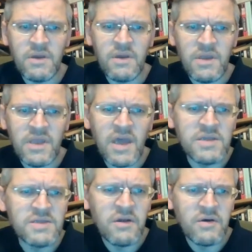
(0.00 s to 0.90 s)
He
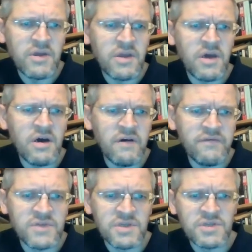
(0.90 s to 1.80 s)
gazed along the
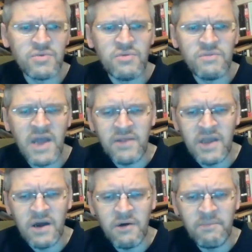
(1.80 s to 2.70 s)
curves that swooped down the
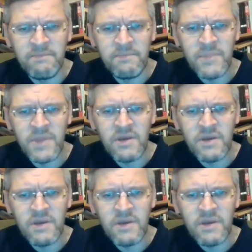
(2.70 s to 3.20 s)
arm. The